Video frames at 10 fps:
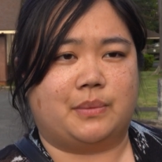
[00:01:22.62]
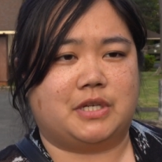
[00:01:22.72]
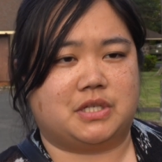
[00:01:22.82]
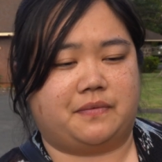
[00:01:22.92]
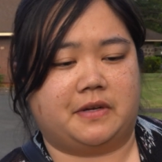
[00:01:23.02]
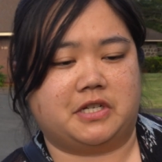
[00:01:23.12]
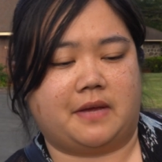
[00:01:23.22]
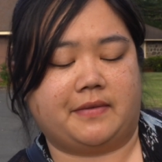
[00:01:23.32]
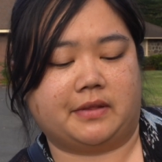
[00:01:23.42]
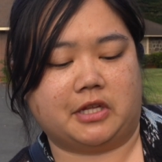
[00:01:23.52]
we just finished
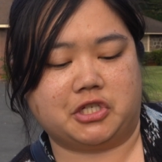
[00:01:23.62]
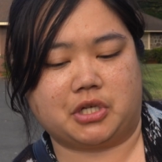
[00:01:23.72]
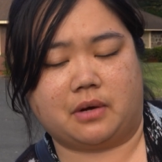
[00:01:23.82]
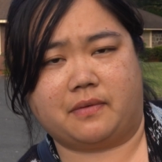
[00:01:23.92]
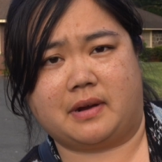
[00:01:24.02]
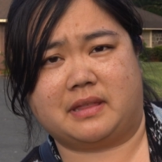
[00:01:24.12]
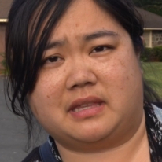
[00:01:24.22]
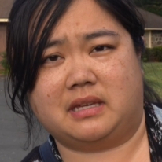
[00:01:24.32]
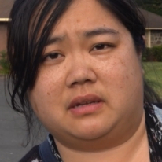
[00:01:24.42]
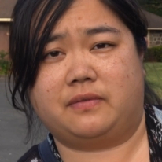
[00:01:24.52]
having lunch over at
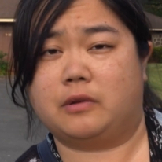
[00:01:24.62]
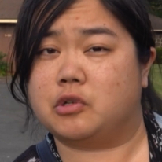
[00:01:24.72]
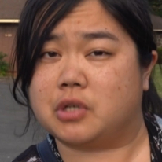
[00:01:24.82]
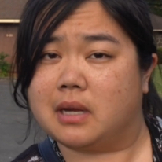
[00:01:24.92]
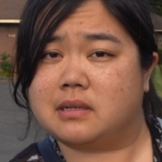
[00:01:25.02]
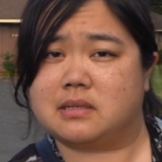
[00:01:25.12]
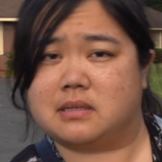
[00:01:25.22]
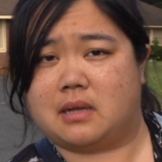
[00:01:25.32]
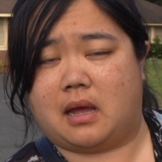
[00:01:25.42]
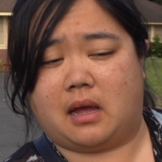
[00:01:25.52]
the food
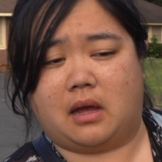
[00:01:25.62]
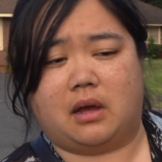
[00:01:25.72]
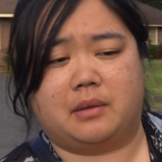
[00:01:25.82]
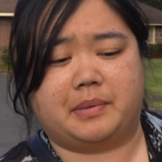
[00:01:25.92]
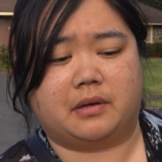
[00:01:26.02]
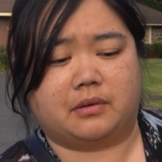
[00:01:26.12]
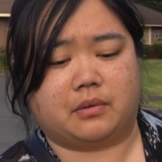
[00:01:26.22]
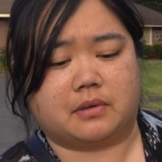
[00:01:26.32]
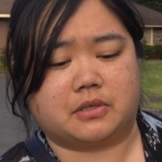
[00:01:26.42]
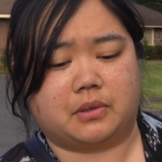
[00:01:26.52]
trucks up here in
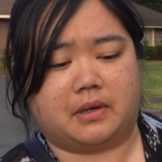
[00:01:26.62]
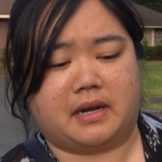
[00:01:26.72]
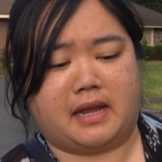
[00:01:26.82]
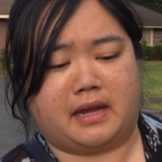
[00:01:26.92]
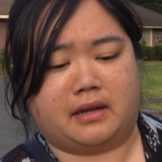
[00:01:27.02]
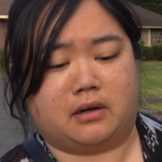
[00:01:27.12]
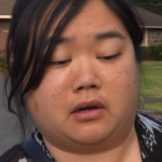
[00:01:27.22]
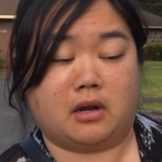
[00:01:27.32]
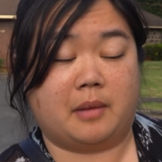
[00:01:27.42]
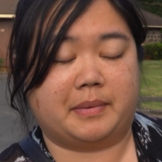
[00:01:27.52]
North Shore,
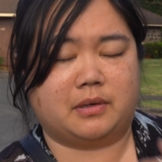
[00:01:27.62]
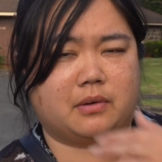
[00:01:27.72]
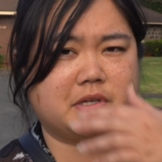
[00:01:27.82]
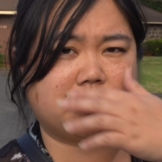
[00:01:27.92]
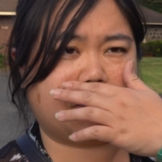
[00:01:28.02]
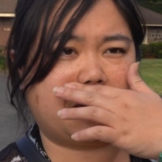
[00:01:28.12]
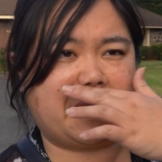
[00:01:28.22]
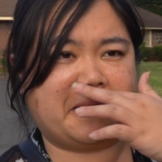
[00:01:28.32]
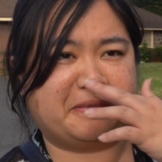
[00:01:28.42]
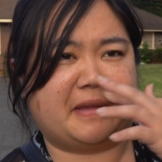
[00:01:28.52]
up in North Shore,
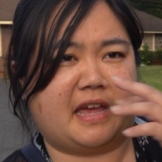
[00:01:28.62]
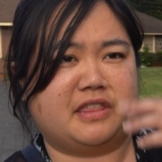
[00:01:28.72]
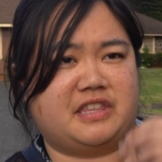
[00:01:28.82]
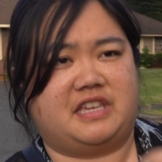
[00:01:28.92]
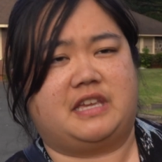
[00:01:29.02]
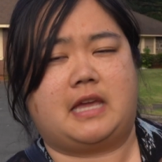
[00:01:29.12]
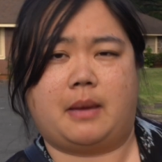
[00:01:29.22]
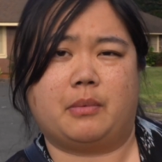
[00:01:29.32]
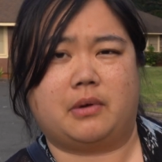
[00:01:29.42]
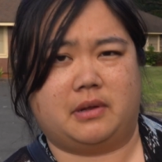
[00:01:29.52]
and we had the
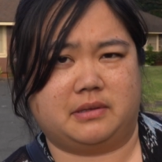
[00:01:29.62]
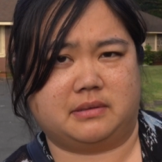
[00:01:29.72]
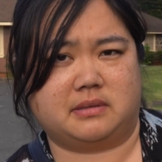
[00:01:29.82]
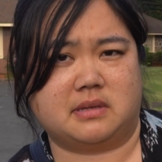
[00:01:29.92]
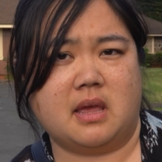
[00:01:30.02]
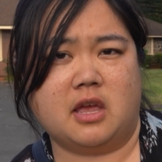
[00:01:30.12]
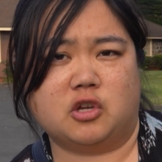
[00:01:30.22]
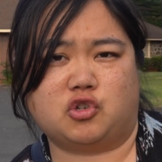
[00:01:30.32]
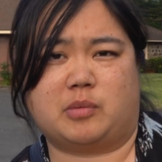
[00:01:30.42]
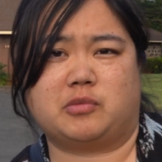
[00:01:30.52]
Camaron's
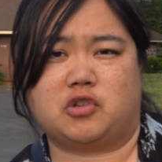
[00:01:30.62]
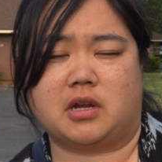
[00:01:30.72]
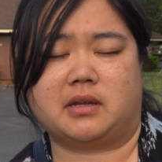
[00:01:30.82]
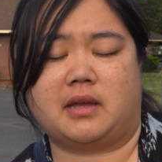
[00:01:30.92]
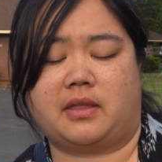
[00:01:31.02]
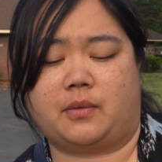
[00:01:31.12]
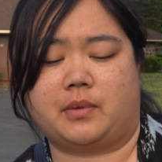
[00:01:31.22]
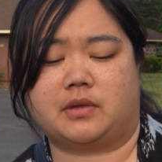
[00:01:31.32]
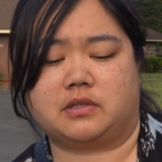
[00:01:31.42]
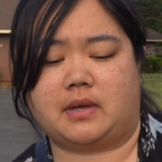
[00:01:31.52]
shrimp truck, and then
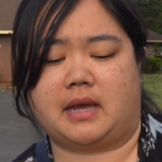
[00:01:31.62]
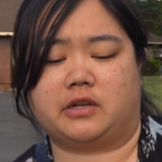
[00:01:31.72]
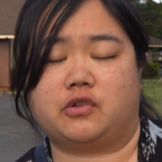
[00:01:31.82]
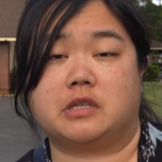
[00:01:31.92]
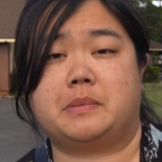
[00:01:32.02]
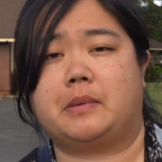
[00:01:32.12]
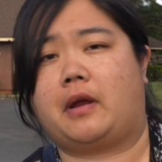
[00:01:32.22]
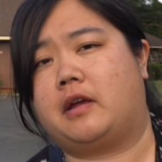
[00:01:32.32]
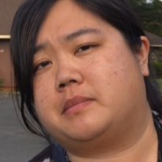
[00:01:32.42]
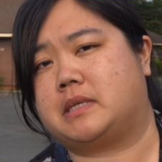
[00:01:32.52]
we also had Crispy
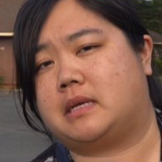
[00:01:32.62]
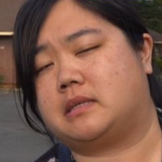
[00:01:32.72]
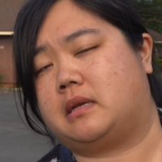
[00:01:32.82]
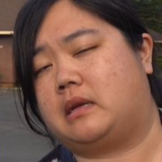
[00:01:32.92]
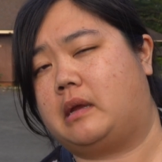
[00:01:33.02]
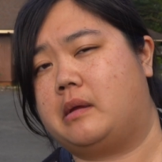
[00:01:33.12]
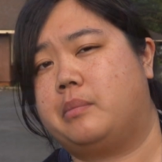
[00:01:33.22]
Grindz acai